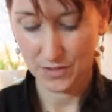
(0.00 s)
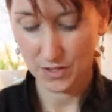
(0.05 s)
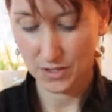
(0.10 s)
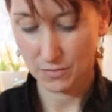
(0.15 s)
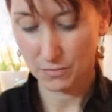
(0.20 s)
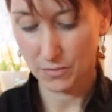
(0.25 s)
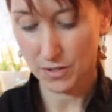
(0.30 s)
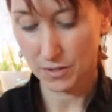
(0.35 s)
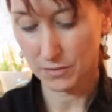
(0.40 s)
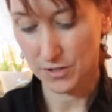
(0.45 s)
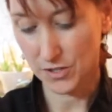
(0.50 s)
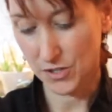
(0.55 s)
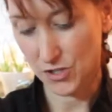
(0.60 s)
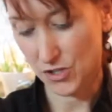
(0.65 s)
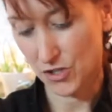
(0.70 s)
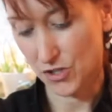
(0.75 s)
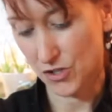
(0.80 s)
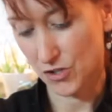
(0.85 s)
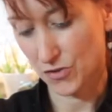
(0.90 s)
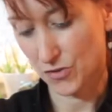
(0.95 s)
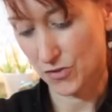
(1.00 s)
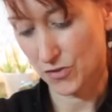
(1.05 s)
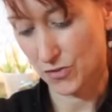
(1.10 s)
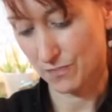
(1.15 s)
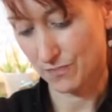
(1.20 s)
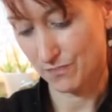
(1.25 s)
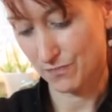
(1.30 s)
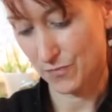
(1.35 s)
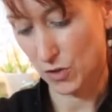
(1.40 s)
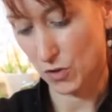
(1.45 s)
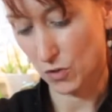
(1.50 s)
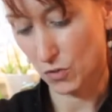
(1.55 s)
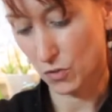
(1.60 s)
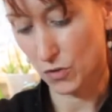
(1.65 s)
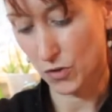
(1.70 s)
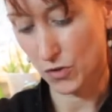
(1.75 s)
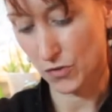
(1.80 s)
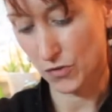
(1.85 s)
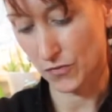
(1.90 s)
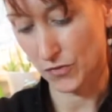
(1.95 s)
Probably just use a
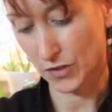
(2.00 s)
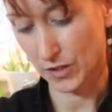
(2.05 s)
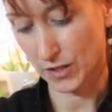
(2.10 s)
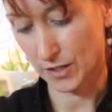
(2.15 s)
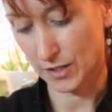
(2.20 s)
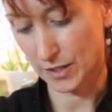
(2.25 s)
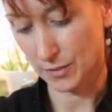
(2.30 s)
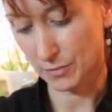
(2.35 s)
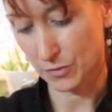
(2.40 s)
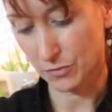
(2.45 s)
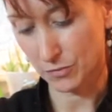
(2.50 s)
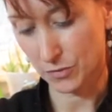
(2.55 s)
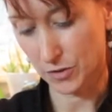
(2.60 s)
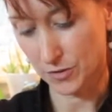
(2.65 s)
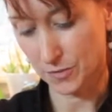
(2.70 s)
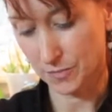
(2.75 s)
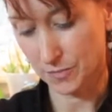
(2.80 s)
quarter of a lime, but we'll